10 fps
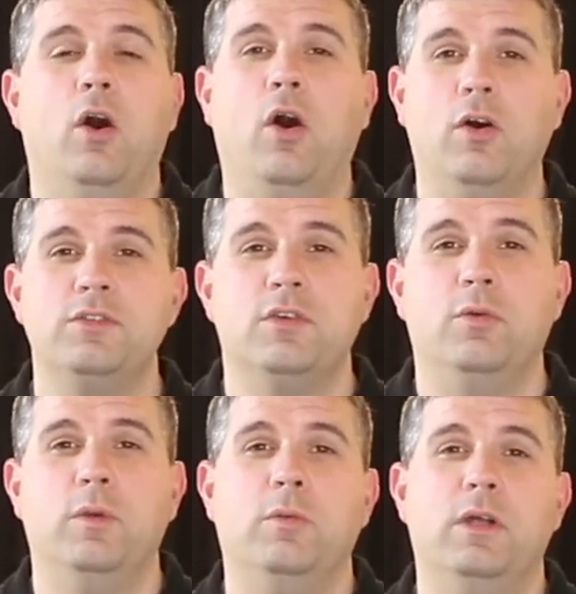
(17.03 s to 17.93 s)
Also,
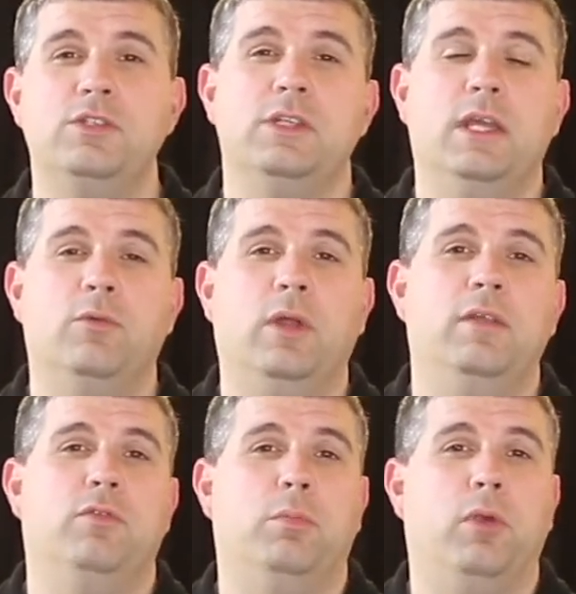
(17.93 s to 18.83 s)
we want you to get
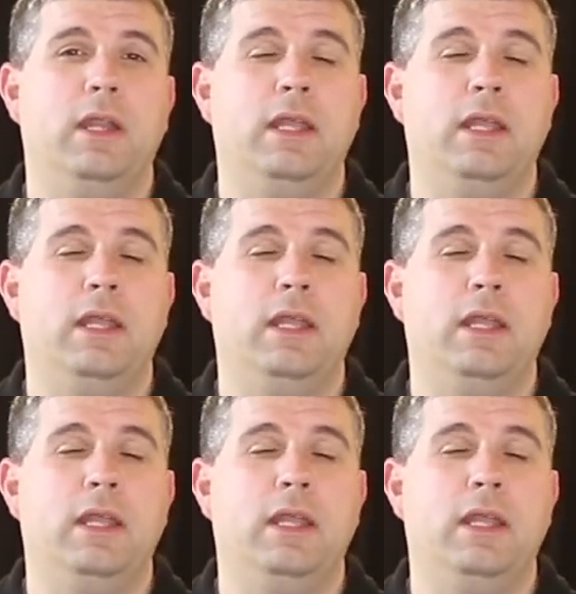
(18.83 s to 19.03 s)
ready for Pray